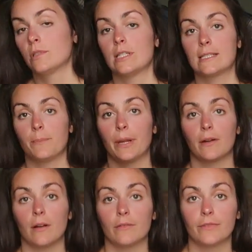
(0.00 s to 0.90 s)
just a
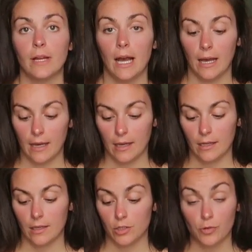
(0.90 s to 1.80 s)
pair of
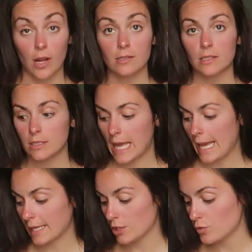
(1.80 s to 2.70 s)
trousers,
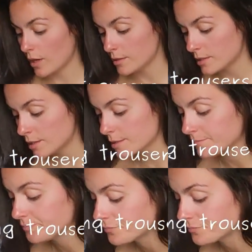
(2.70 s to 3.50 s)
hiking trousers,